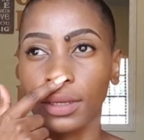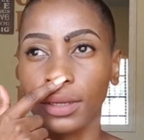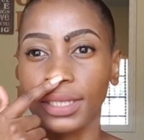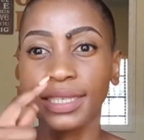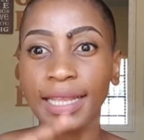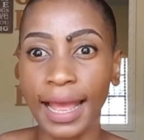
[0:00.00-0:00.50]

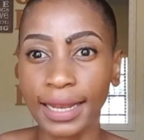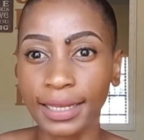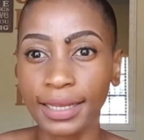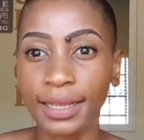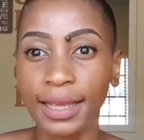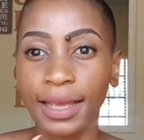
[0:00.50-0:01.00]

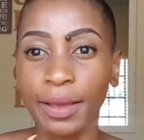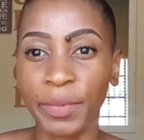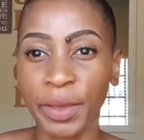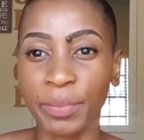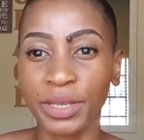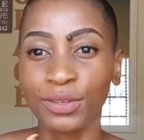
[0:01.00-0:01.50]
Sally, my
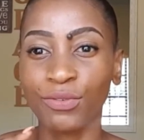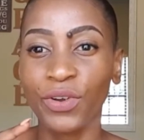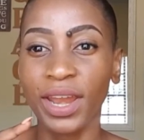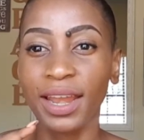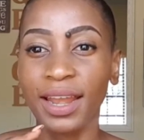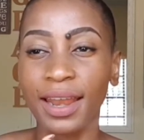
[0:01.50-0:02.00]
best
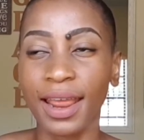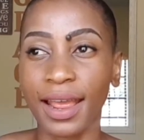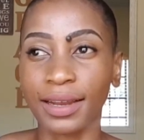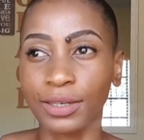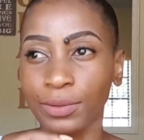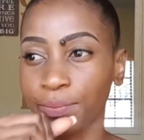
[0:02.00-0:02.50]
friend,
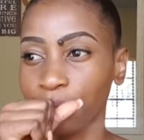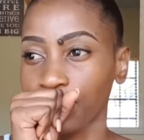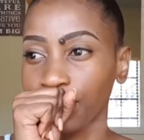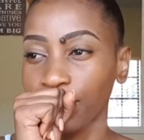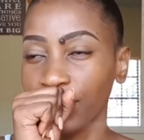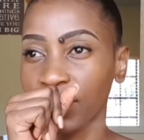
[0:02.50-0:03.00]
and
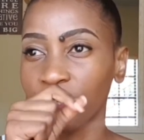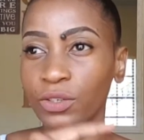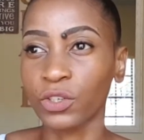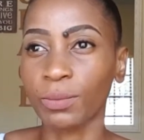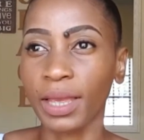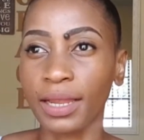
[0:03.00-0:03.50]

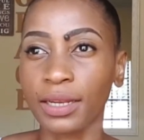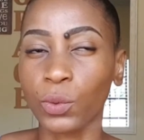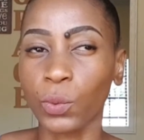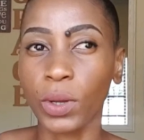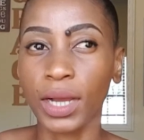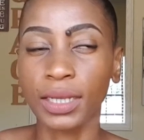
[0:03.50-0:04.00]
and
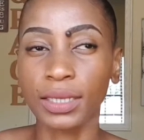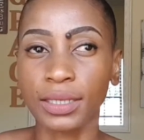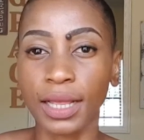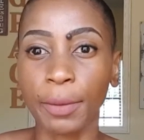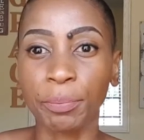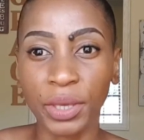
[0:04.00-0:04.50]
was
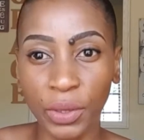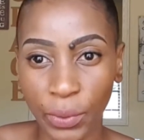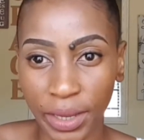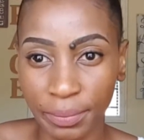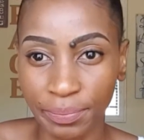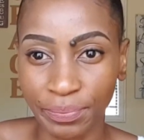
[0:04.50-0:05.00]

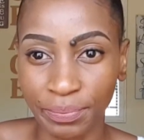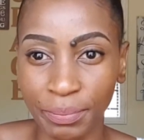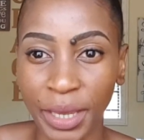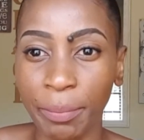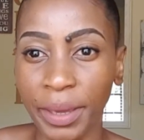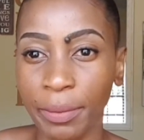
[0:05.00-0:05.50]
Apiwe, my
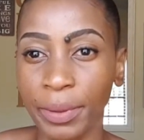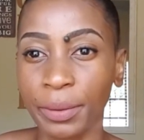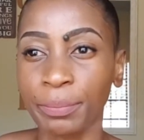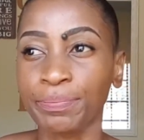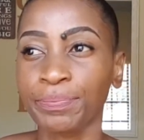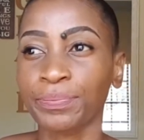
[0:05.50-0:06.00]
baby.
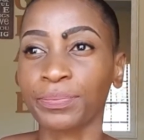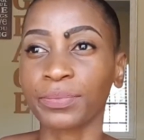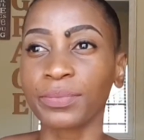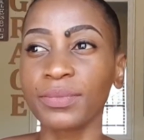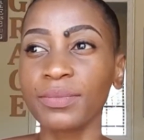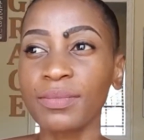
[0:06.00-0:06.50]

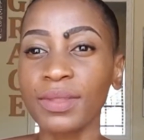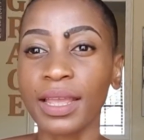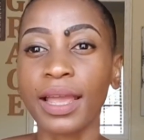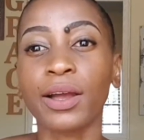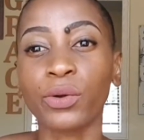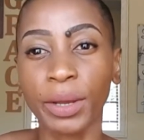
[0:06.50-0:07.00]

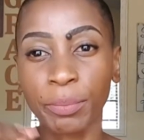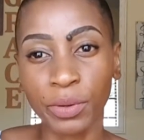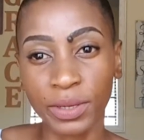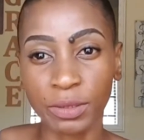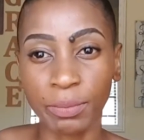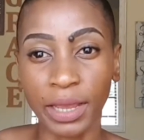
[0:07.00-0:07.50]
I'll appear
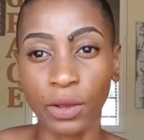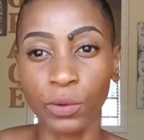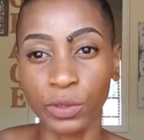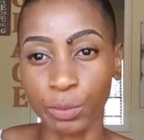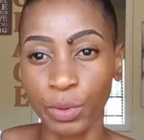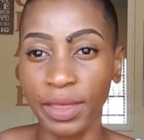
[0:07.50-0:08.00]
as my
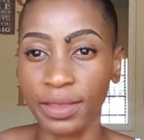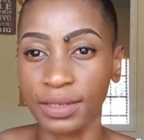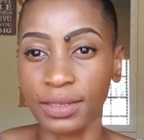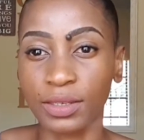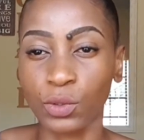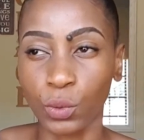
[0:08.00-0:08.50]
older
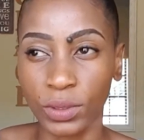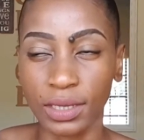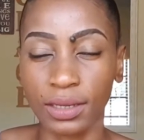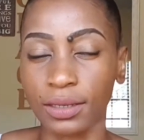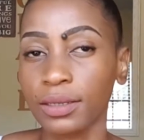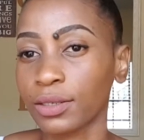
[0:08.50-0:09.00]
brother's daughter.
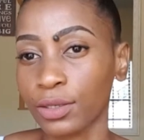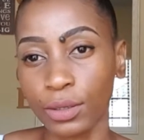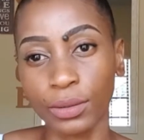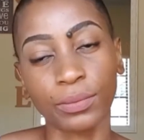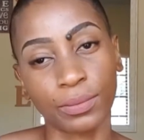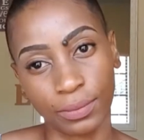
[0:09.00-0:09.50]

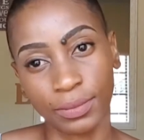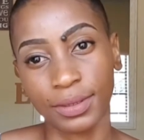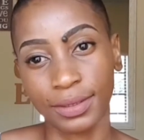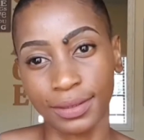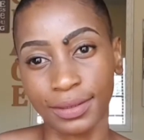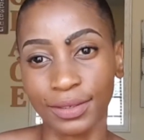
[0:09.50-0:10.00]
So
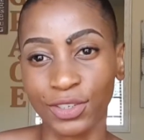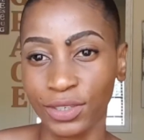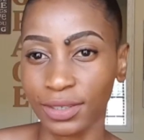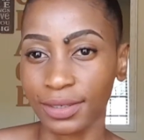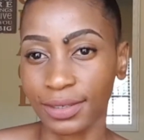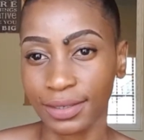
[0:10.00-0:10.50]

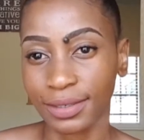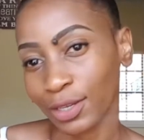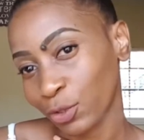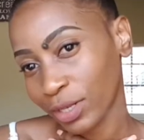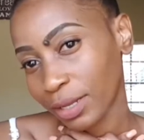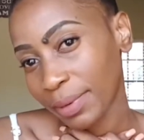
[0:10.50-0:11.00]
she's
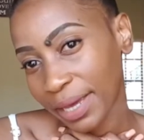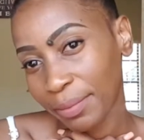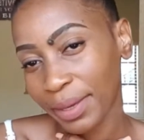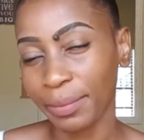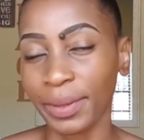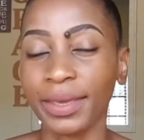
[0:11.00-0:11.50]
actually my
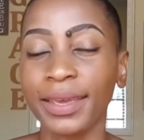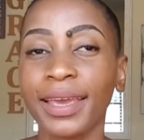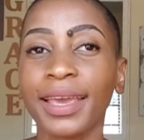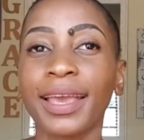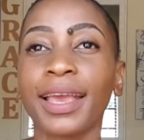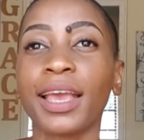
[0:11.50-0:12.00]
baby.
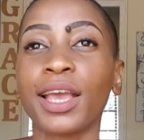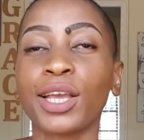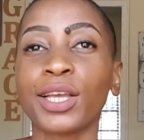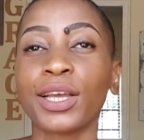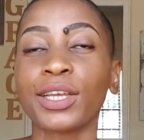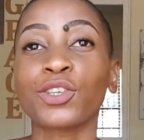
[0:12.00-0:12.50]

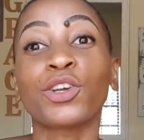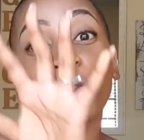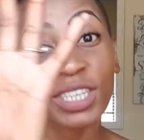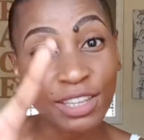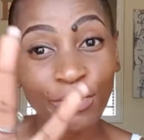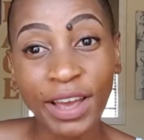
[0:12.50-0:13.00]
So it was
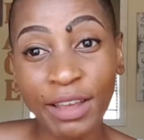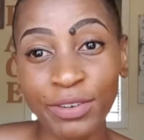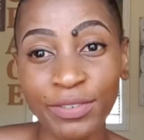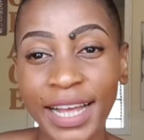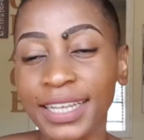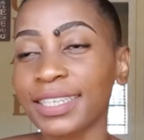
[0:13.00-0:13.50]
the 5 of
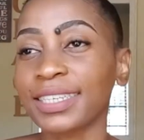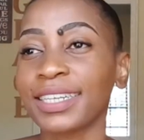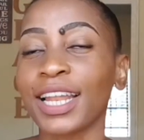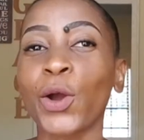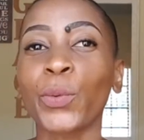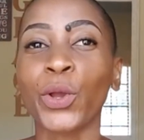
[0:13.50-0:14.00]
us.
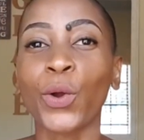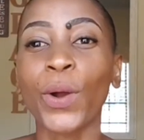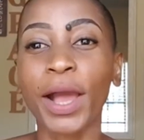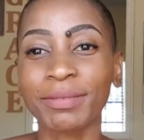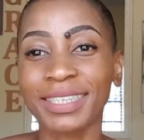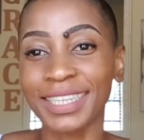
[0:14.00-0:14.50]
Now we go
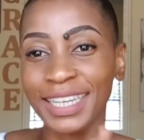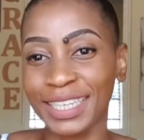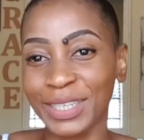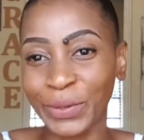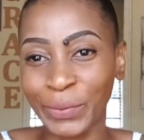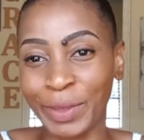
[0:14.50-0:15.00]

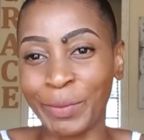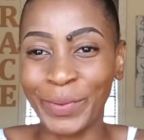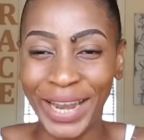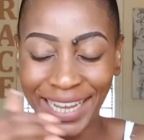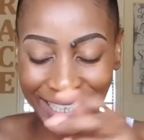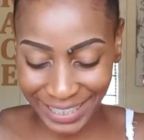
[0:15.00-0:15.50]
upstairs with
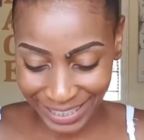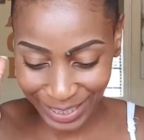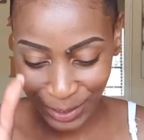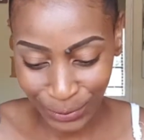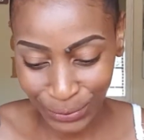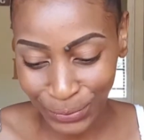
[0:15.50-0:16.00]
blankets
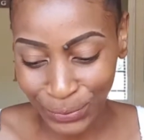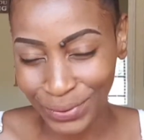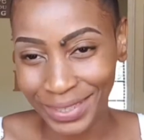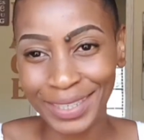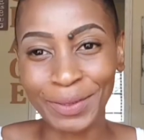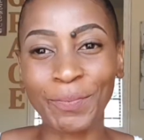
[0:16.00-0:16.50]
and
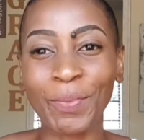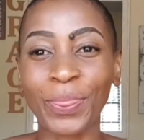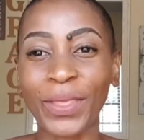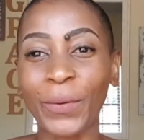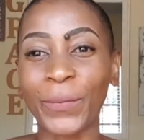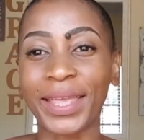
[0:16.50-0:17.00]
because
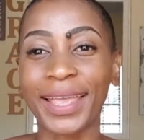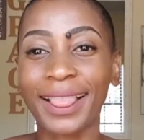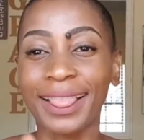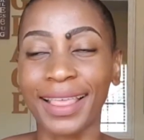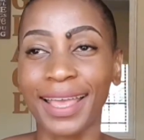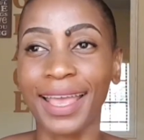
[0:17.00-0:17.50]
we
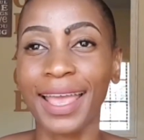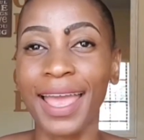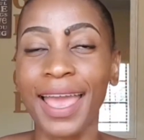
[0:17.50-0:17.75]
get there.